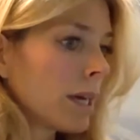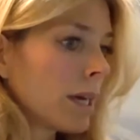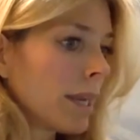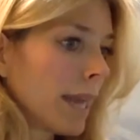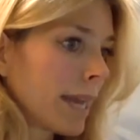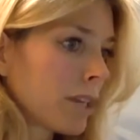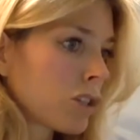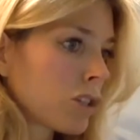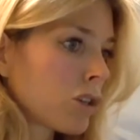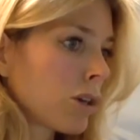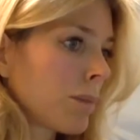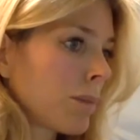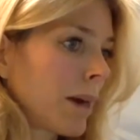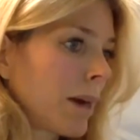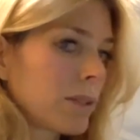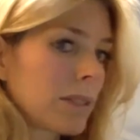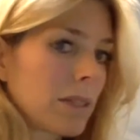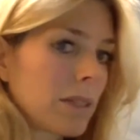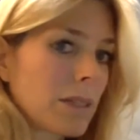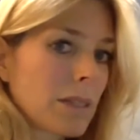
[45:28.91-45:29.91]
lecture
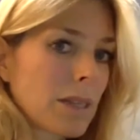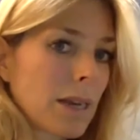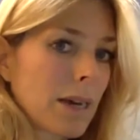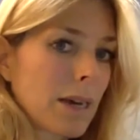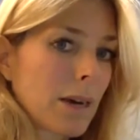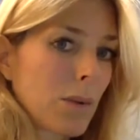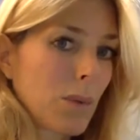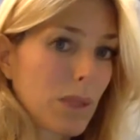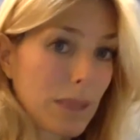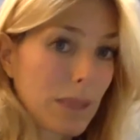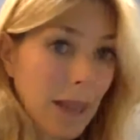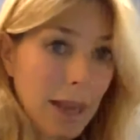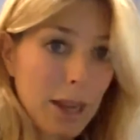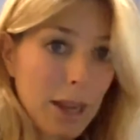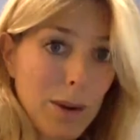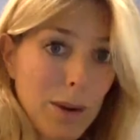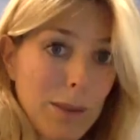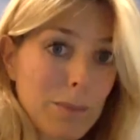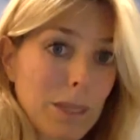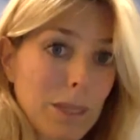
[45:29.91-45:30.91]
about it with
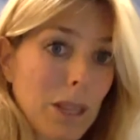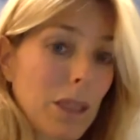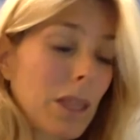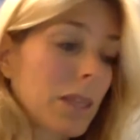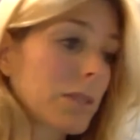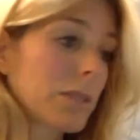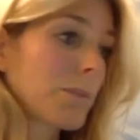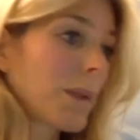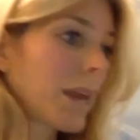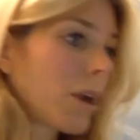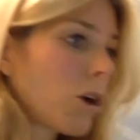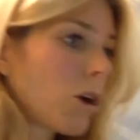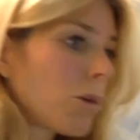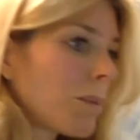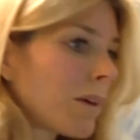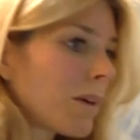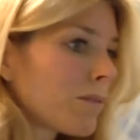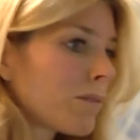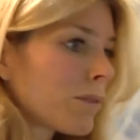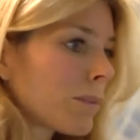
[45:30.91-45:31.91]
diagrams and things, but I hope
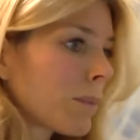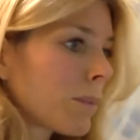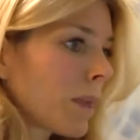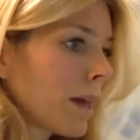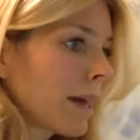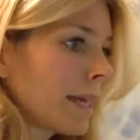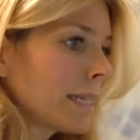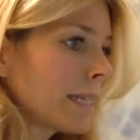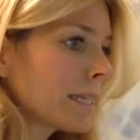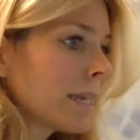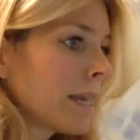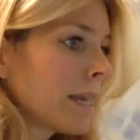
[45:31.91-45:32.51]
I've replied.